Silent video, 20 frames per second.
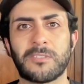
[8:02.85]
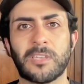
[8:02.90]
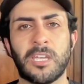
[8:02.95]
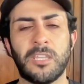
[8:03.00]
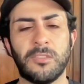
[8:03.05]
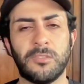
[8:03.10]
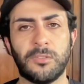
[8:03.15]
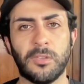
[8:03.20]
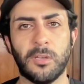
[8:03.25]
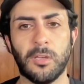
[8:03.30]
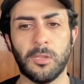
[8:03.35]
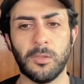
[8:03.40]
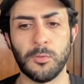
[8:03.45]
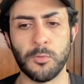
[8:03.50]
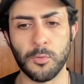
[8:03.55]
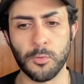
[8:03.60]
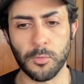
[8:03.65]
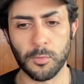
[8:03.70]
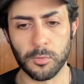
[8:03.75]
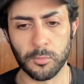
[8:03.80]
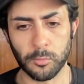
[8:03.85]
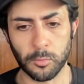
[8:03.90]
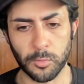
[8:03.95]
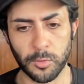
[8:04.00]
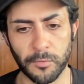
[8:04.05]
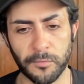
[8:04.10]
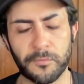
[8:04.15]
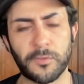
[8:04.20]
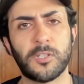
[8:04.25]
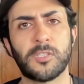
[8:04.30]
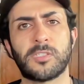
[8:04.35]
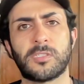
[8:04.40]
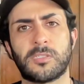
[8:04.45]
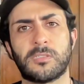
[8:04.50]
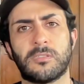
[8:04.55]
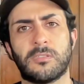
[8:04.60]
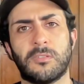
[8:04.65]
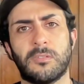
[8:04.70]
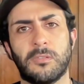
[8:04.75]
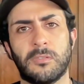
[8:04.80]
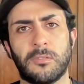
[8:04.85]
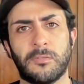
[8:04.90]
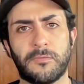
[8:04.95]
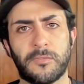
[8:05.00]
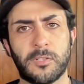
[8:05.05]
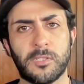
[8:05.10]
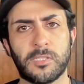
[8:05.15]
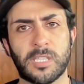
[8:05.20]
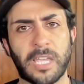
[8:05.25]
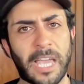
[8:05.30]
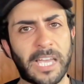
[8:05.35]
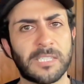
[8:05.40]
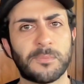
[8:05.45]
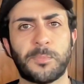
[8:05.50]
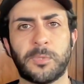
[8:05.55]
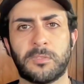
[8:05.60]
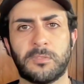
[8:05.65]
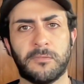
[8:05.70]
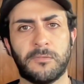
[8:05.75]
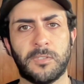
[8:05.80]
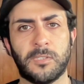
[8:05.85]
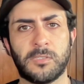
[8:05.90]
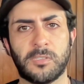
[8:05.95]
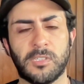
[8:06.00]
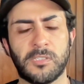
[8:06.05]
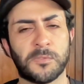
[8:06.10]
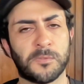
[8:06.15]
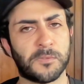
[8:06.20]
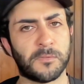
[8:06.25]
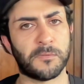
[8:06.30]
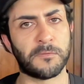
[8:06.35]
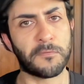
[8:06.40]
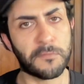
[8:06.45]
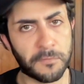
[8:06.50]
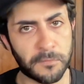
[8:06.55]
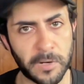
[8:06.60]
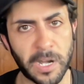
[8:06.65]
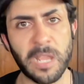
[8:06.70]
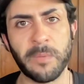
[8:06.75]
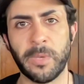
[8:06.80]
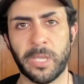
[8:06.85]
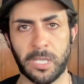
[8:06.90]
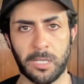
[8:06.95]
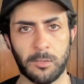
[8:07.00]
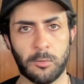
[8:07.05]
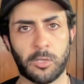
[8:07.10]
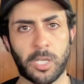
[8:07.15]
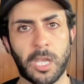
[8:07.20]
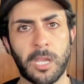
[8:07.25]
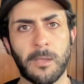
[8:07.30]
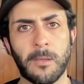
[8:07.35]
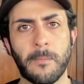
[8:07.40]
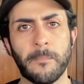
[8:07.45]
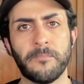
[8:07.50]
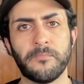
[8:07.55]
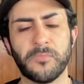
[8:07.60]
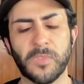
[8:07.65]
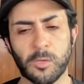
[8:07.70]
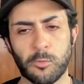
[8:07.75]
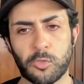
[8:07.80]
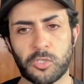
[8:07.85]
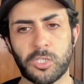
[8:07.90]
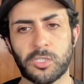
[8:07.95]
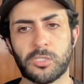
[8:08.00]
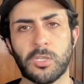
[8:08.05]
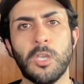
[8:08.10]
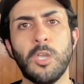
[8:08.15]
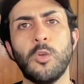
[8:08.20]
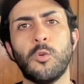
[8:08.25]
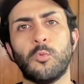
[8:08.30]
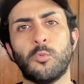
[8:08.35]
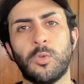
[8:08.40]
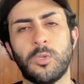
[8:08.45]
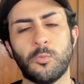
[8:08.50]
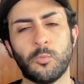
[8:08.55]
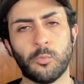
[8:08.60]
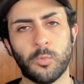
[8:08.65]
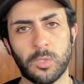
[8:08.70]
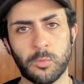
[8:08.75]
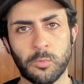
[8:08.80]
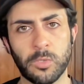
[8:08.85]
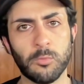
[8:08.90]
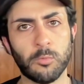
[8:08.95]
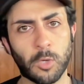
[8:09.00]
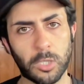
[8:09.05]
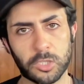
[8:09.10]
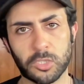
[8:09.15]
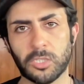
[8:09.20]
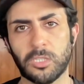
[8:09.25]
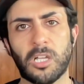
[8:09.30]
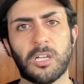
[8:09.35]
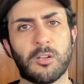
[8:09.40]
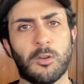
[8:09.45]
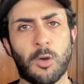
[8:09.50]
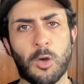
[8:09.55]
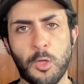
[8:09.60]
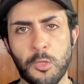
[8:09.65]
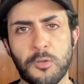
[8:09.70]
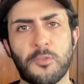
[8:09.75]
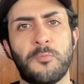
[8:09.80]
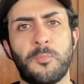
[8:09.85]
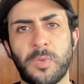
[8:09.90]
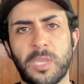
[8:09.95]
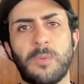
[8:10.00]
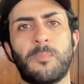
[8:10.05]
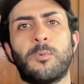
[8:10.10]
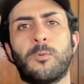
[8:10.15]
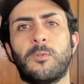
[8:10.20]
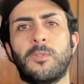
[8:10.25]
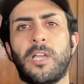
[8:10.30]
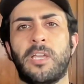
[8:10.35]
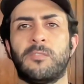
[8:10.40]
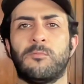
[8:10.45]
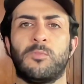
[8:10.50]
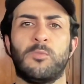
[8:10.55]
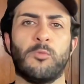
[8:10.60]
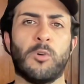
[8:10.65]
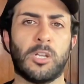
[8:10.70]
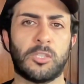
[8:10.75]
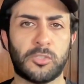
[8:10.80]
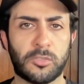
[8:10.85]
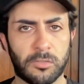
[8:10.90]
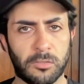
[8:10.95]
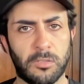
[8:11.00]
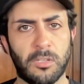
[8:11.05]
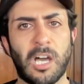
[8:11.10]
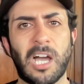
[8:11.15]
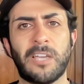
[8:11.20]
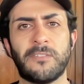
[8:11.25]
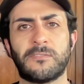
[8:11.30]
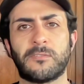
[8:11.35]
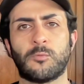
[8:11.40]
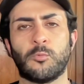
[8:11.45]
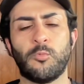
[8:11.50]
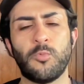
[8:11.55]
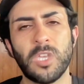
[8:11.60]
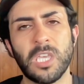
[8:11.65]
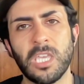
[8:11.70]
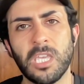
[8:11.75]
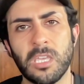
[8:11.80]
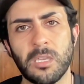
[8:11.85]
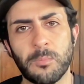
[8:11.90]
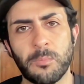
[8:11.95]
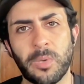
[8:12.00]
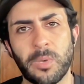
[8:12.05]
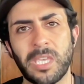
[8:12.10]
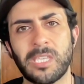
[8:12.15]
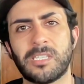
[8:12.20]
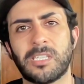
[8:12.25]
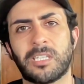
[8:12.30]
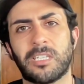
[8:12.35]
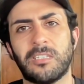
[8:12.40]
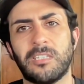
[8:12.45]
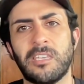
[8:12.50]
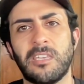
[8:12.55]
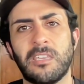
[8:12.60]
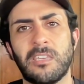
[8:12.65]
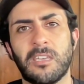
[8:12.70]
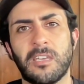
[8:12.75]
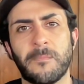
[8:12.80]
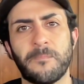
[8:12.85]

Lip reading: And the first aspect of this is framing, okay, which is when we watch a lot of other people and we watch their lives, we basically